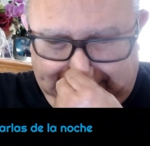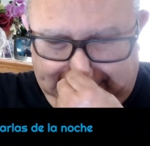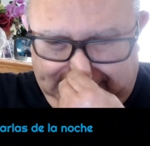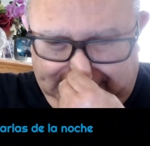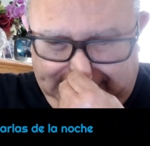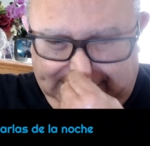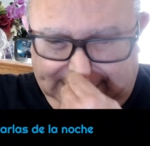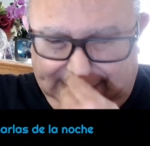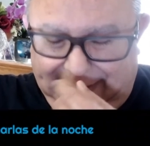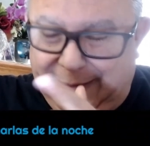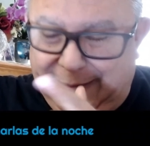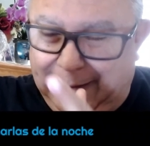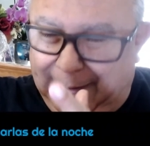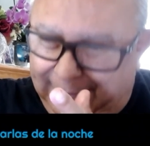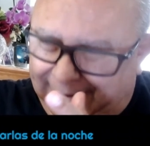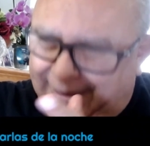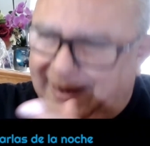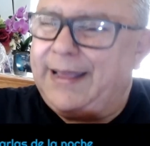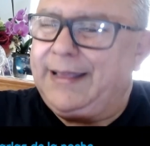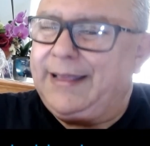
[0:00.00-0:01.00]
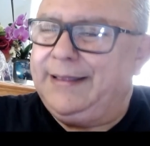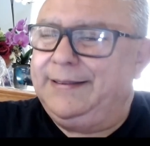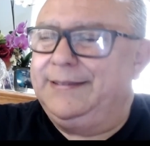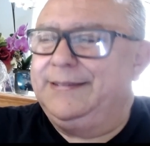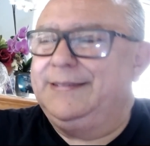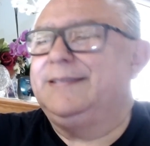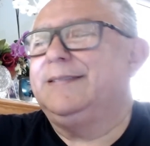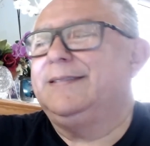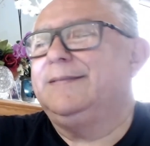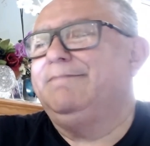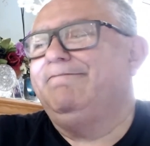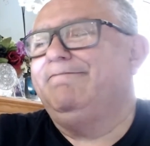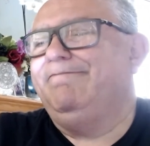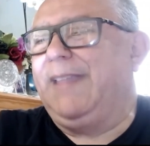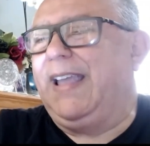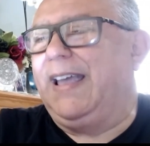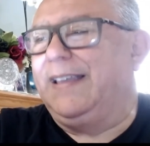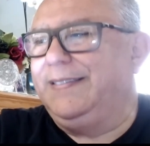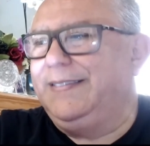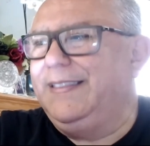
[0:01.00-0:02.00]
their hands
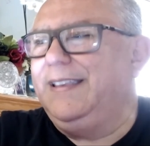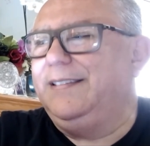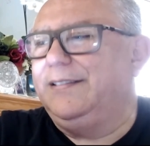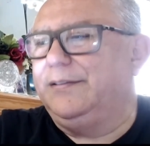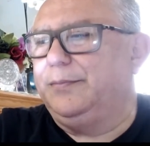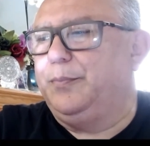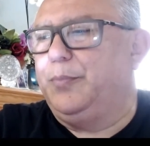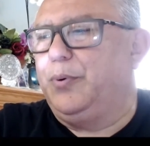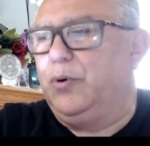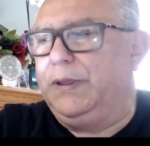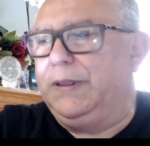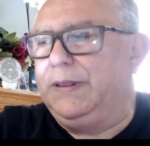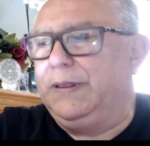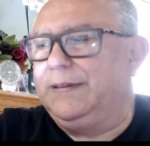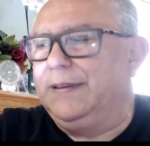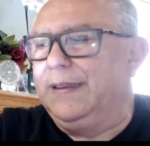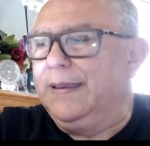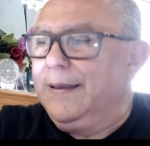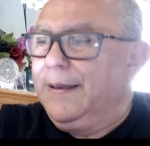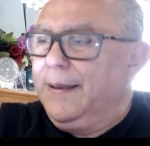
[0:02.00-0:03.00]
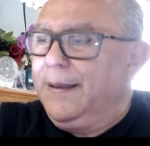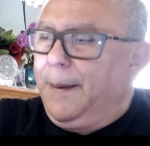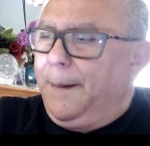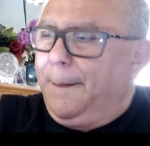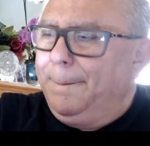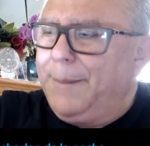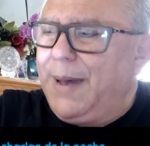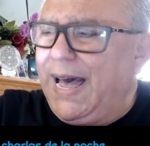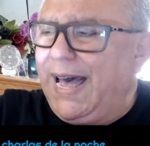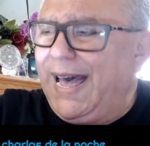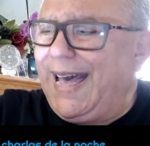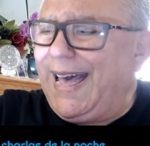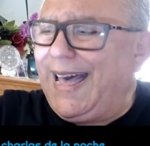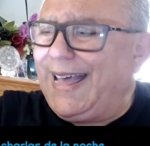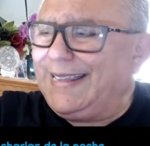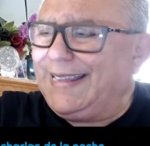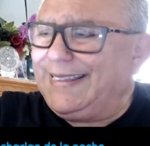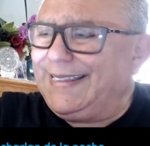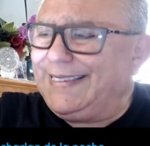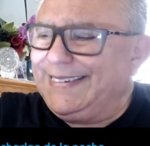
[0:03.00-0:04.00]
at this point.
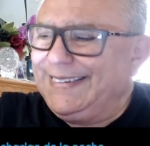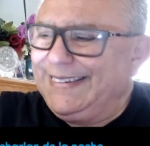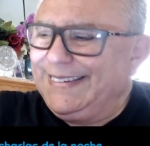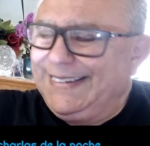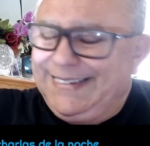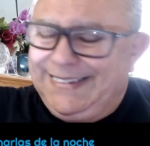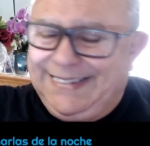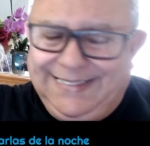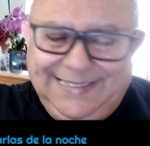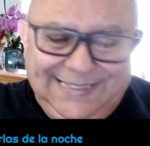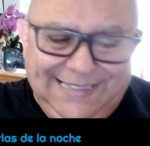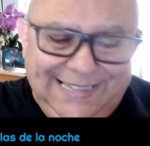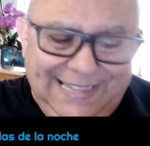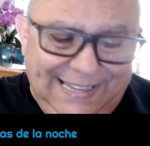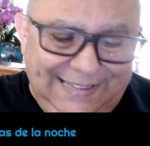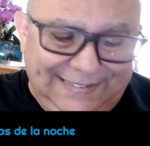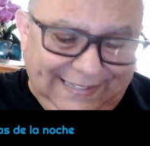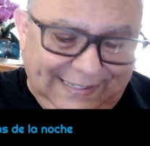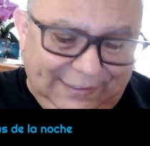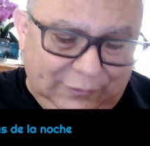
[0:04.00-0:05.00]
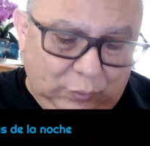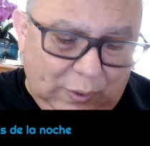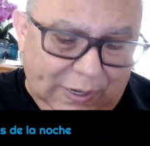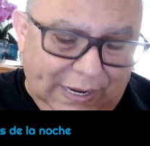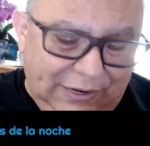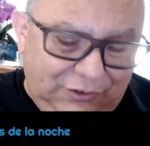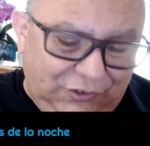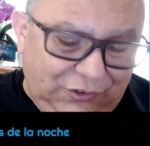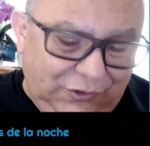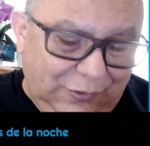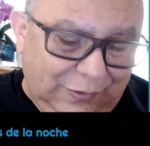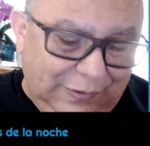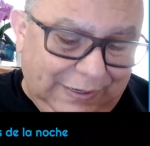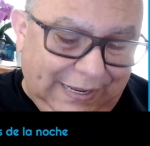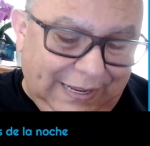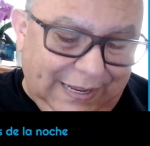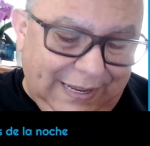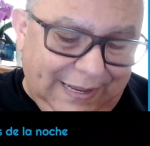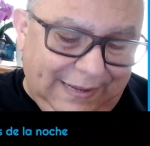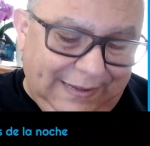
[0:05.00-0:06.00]
But the situation
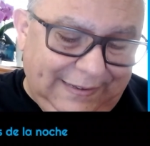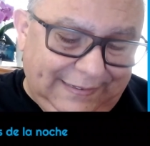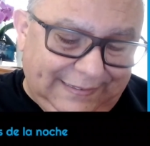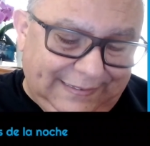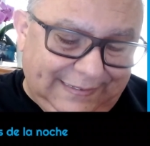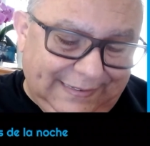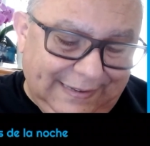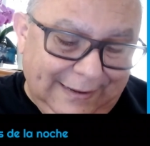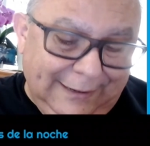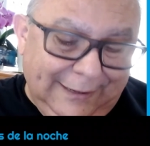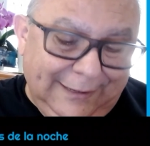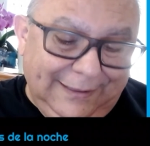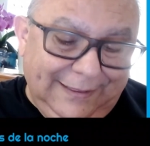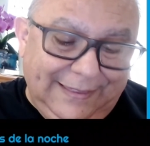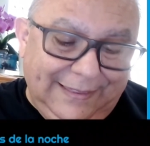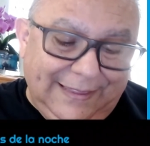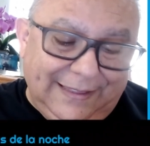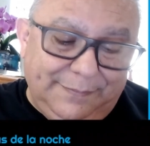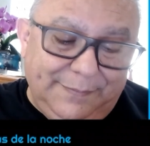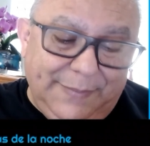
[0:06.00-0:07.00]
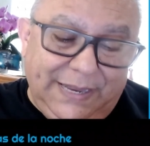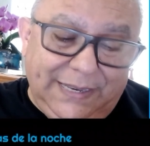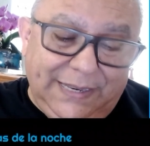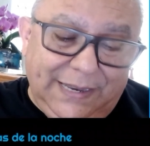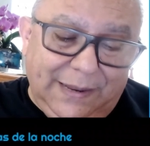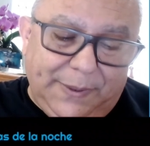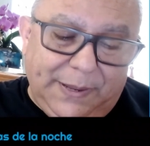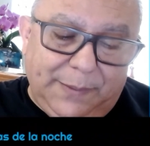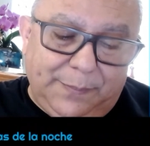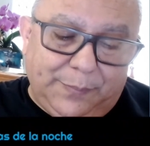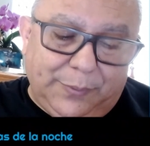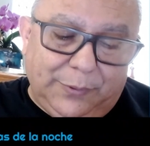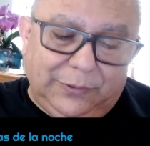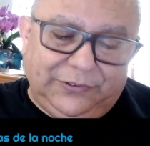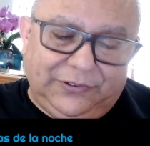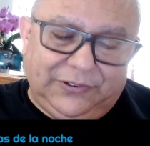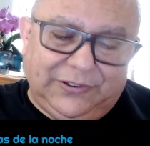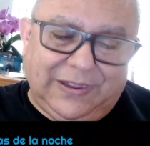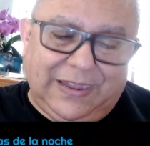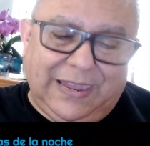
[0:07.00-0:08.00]
is that many people
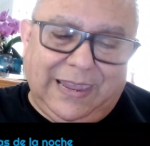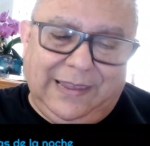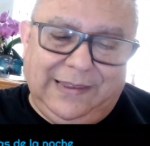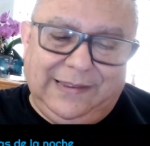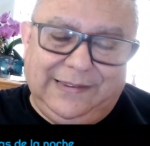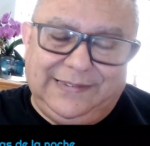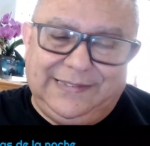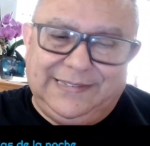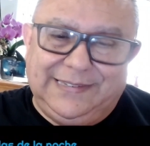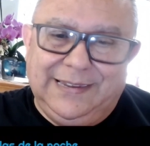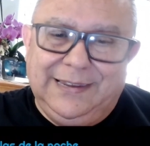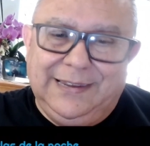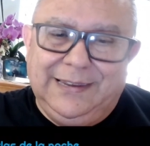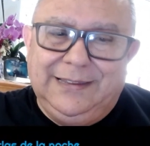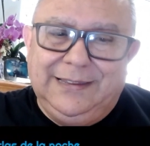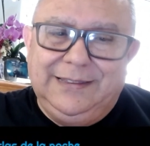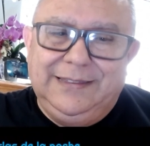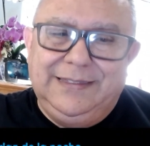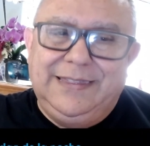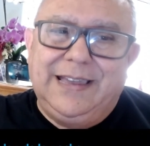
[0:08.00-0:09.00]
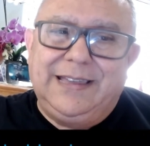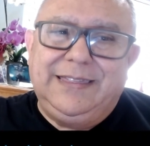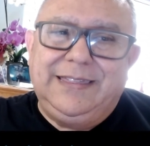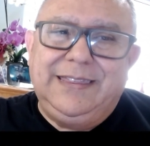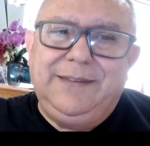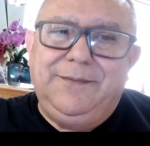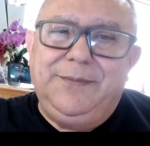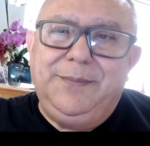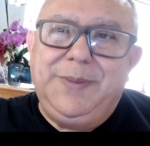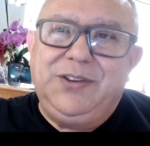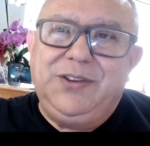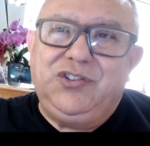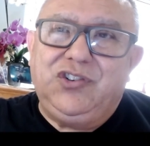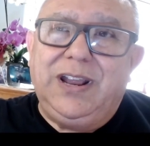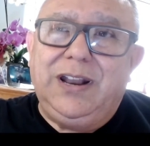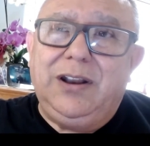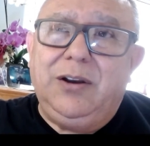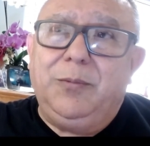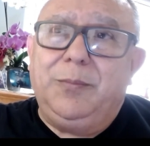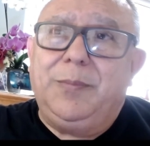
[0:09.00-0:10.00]
say that if
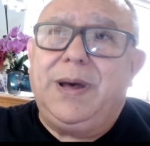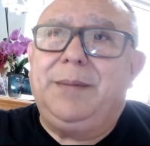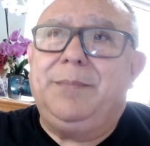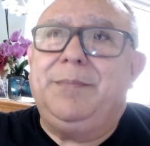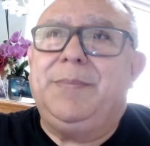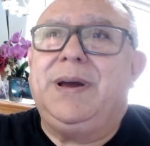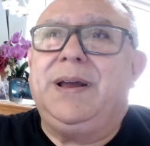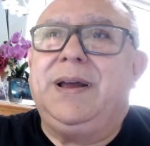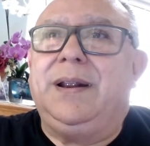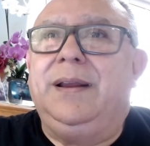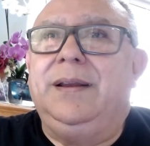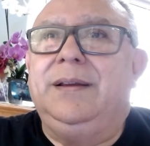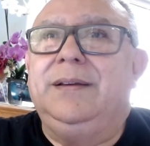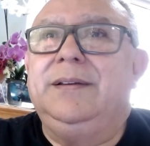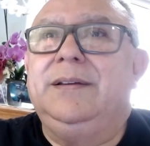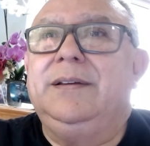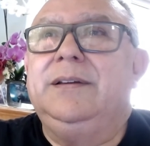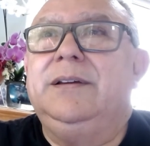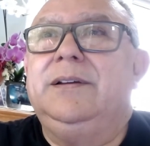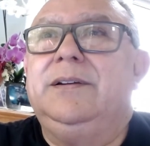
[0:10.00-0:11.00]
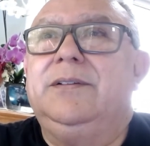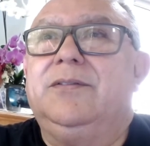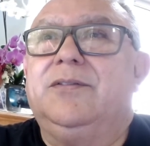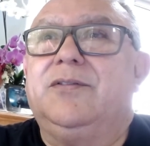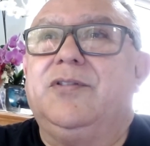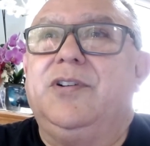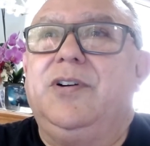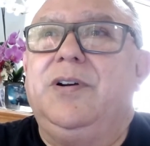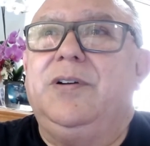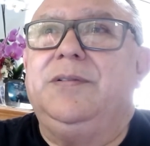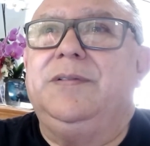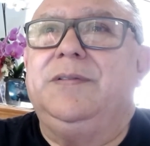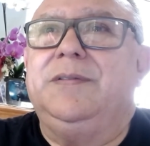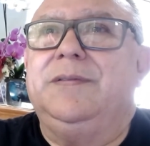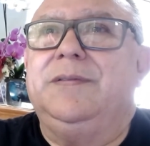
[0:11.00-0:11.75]
Michelle Obama run